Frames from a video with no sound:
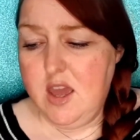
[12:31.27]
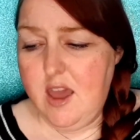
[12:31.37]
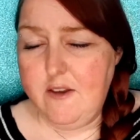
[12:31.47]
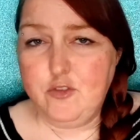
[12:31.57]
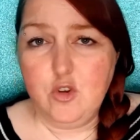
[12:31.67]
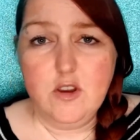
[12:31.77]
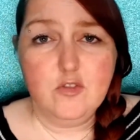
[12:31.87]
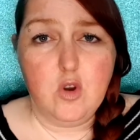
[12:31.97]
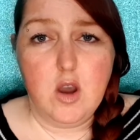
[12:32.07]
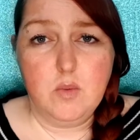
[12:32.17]
If you have
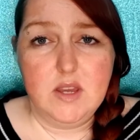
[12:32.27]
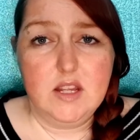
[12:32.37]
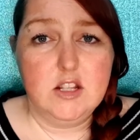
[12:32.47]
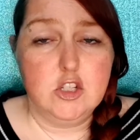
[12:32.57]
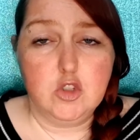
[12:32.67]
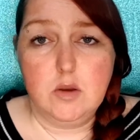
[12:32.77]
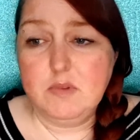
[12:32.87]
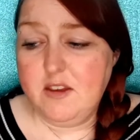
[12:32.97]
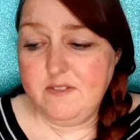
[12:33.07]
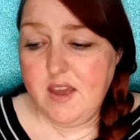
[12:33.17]
got a way to stop
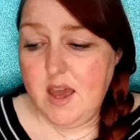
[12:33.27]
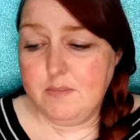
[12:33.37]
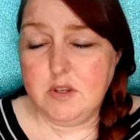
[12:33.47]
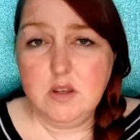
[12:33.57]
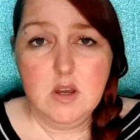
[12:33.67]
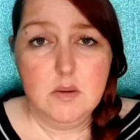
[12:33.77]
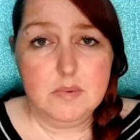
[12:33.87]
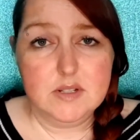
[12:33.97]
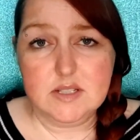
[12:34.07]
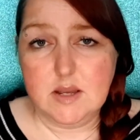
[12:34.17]
that from happening,
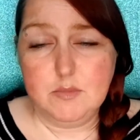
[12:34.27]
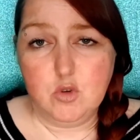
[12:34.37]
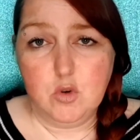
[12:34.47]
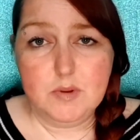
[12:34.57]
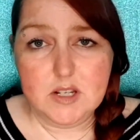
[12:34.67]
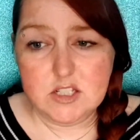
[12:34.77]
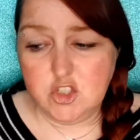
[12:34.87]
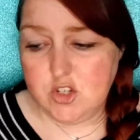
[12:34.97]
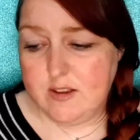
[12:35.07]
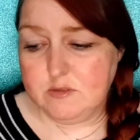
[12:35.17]
please let me know because it
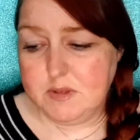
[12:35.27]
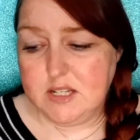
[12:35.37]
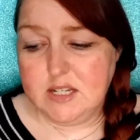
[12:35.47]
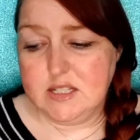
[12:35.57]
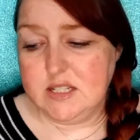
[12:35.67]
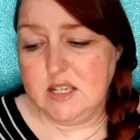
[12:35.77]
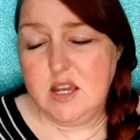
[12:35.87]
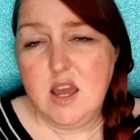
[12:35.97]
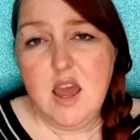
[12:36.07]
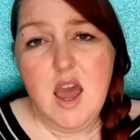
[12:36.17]
drives me crazy.
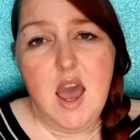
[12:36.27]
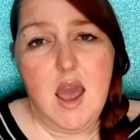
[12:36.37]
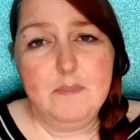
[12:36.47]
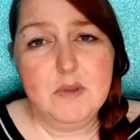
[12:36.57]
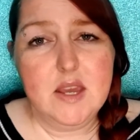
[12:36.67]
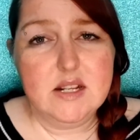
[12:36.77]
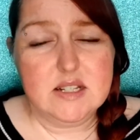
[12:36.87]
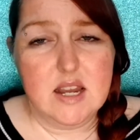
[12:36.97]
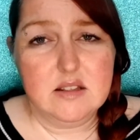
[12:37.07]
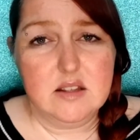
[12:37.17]
I'm not
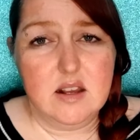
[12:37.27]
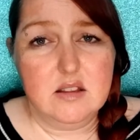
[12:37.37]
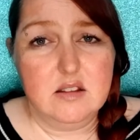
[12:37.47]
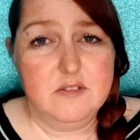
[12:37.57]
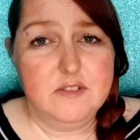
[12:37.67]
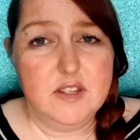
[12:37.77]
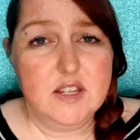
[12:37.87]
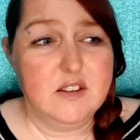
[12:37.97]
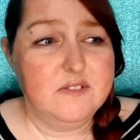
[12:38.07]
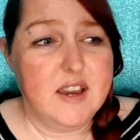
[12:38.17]
exactly a clean freak,
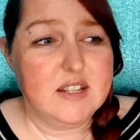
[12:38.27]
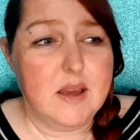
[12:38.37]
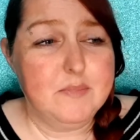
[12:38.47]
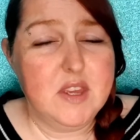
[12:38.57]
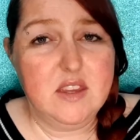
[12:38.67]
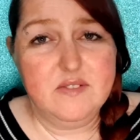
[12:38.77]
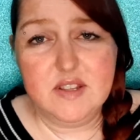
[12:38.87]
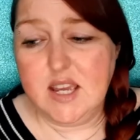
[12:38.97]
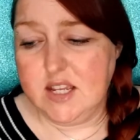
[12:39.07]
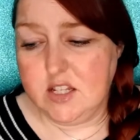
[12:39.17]
in fact I'm not even
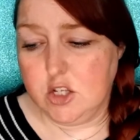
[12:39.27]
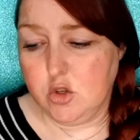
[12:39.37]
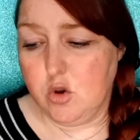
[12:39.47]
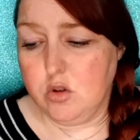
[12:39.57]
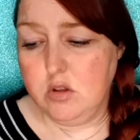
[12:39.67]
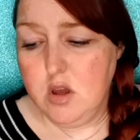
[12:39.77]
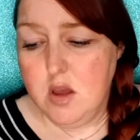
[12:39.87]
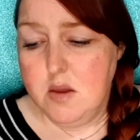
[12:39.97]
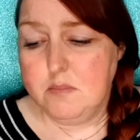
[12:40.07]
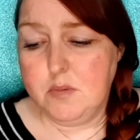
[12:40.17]
tidy at all,
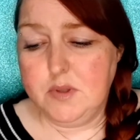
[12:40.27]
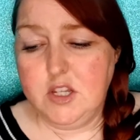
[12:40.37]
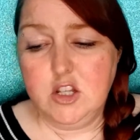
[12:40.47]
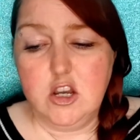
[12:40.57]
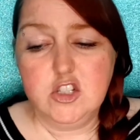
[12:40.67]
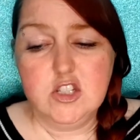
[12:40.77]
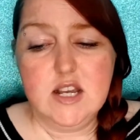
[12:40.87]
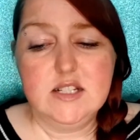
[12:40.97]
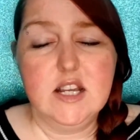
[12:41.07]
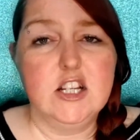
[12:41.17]
but when you touch
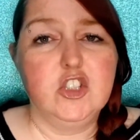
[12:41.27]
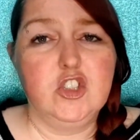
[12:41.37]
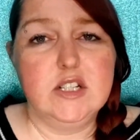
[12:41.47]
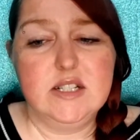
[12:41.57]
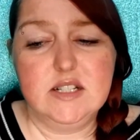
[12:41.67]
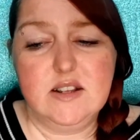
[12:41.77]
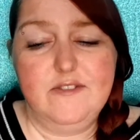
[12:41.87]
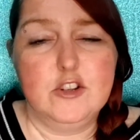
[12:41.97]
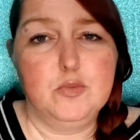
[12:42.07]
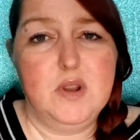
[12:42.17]
this, it's just as if
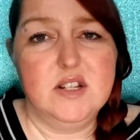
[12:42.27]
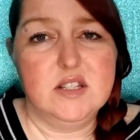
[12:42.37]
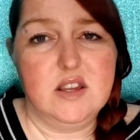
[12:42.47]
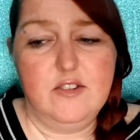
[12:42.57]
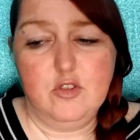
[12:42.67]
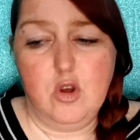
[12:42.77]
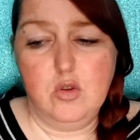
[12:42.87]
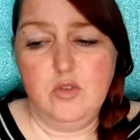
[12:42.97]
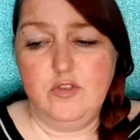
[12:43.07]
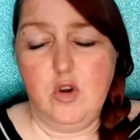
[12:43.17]
there's prints left all
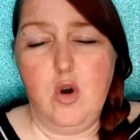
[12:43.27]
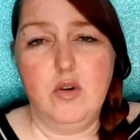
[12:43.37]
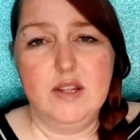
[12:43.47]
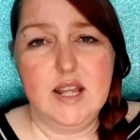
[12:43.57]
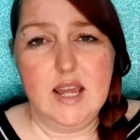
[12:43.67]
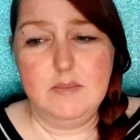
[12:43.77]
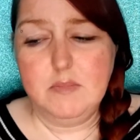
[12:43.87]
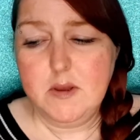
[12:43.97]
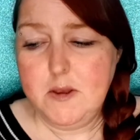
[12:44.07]
over it all the time.